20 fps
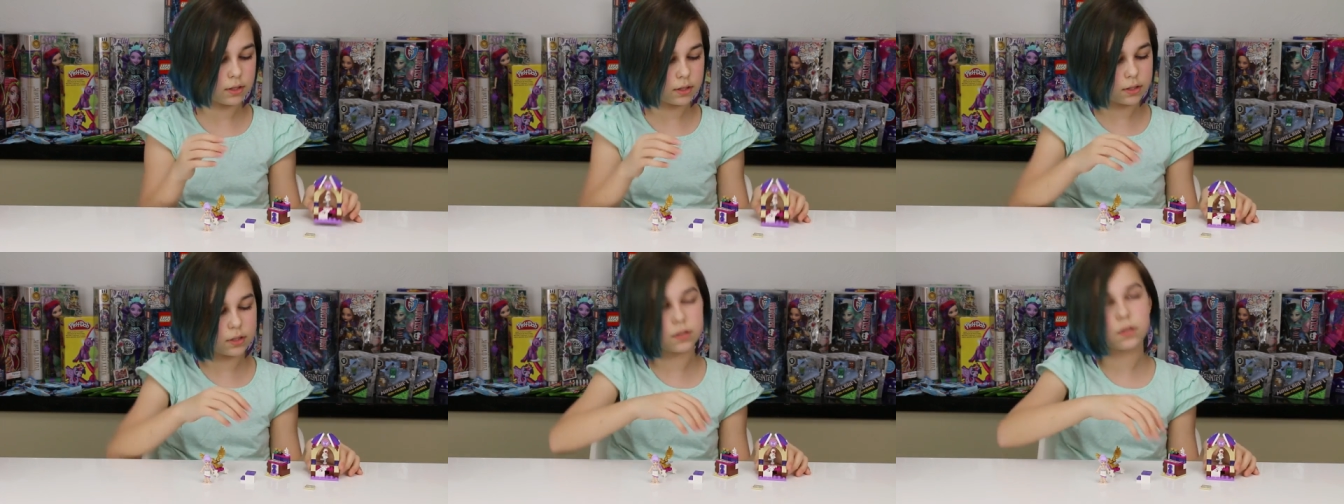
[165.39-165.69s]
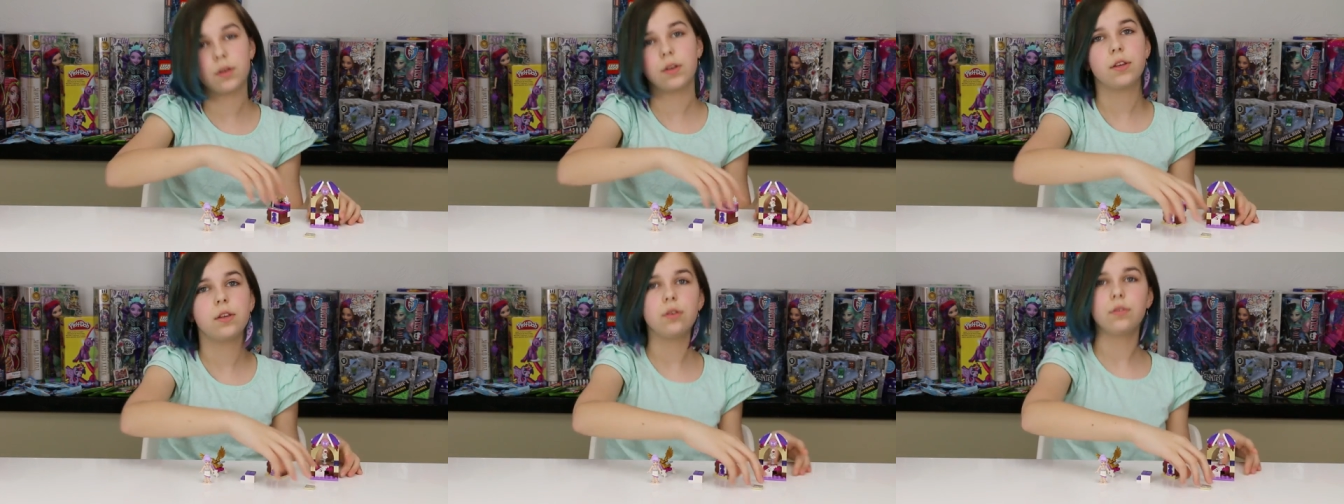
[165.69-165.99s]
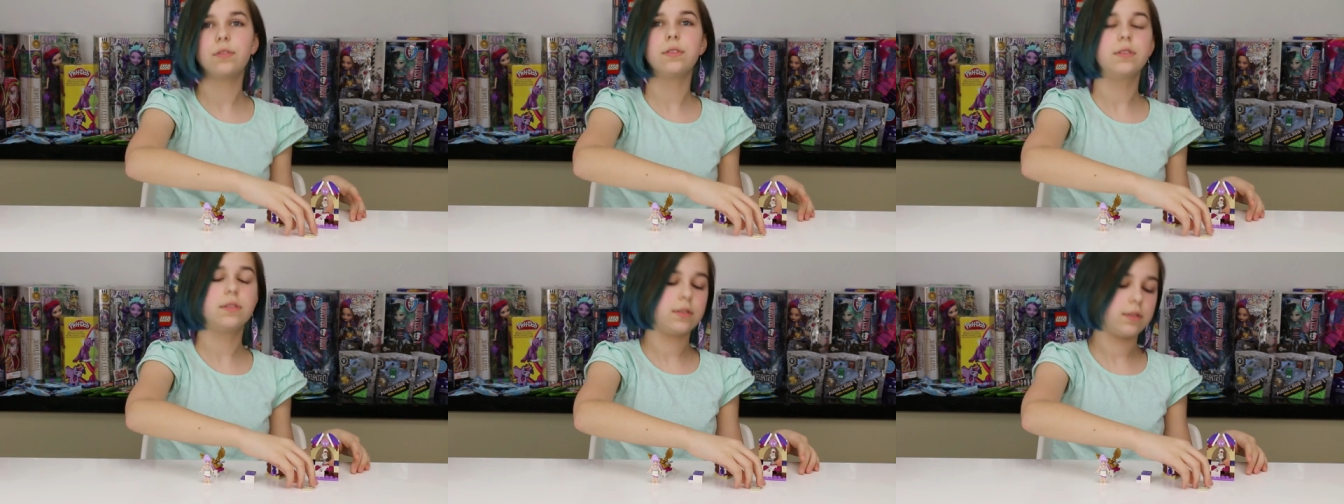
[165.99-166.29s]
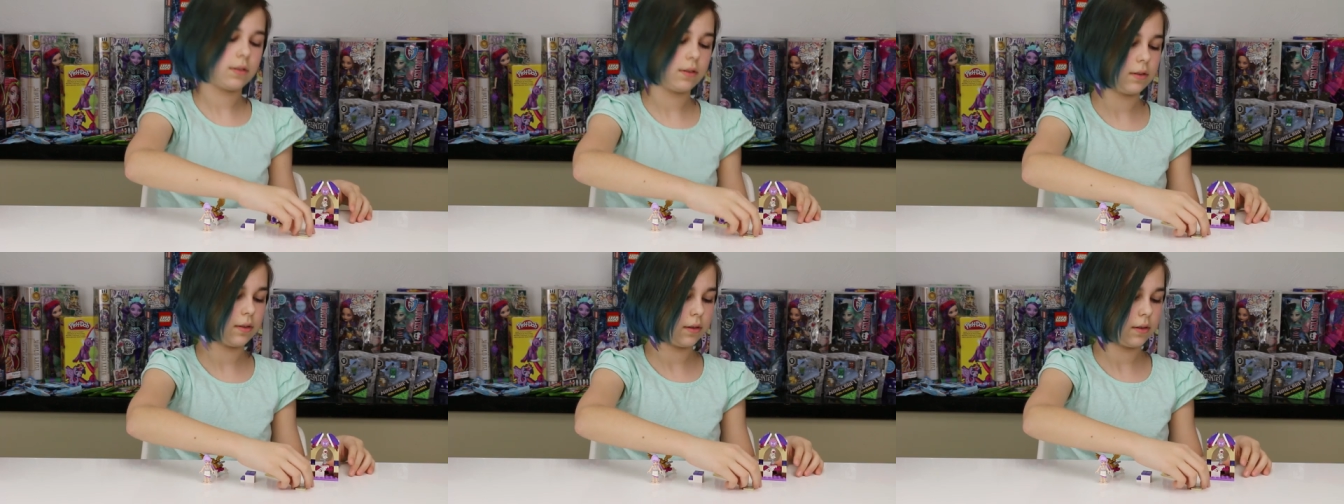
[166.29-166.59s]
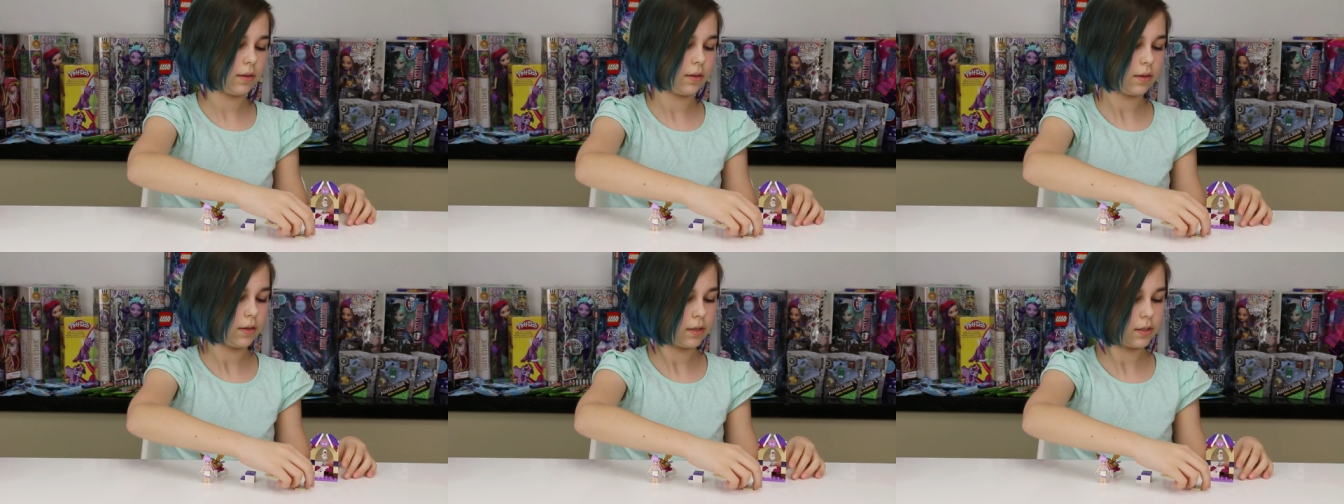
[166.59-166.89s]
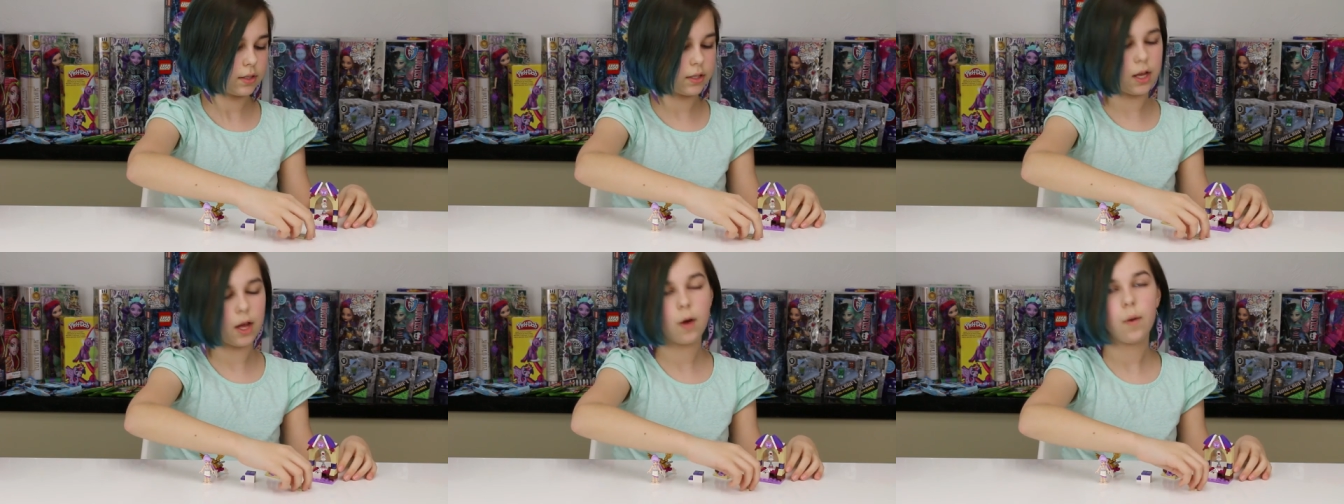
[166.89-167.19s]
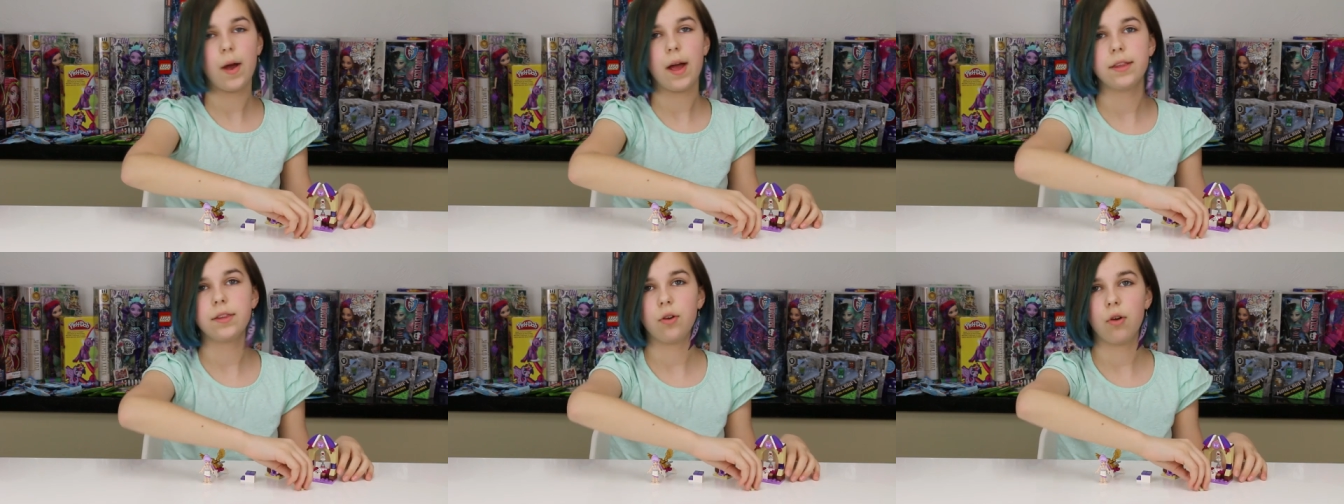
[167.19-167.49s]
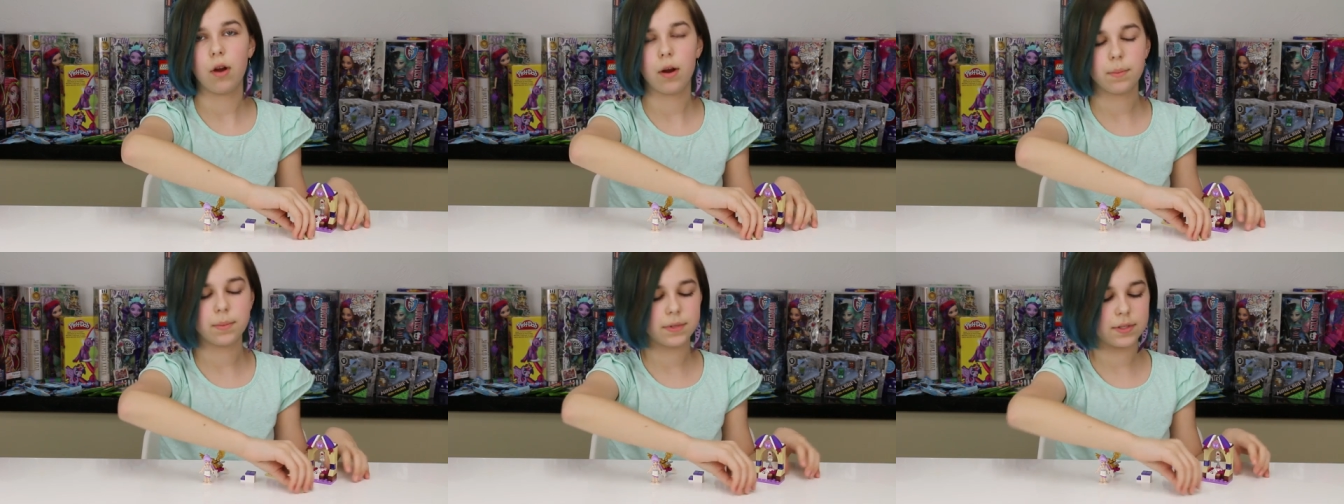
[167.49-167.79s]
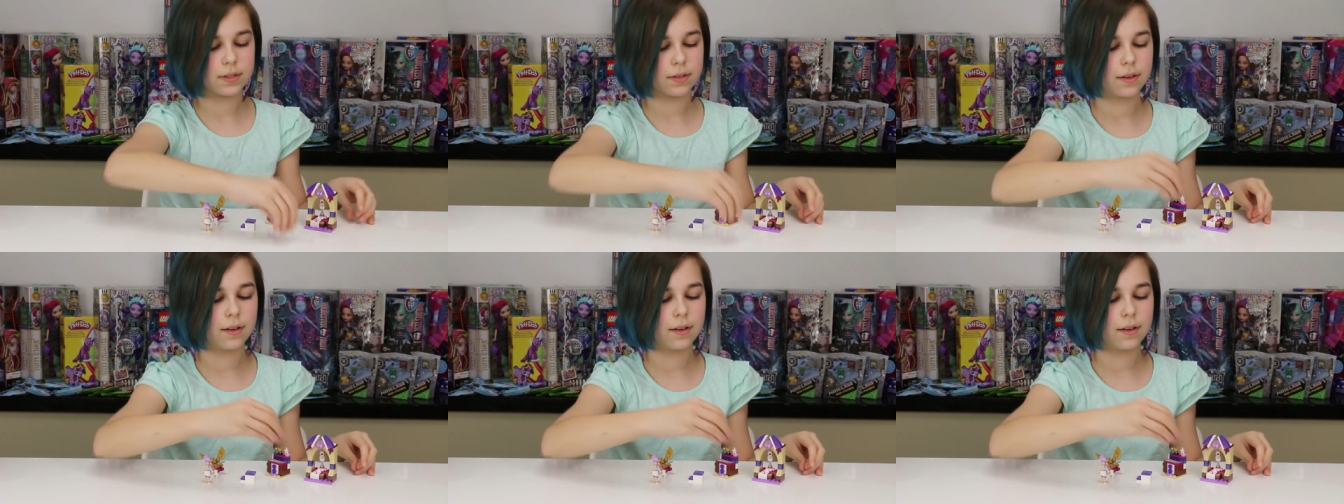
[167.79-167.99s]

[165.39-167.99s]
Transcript: so cute. So adorbs.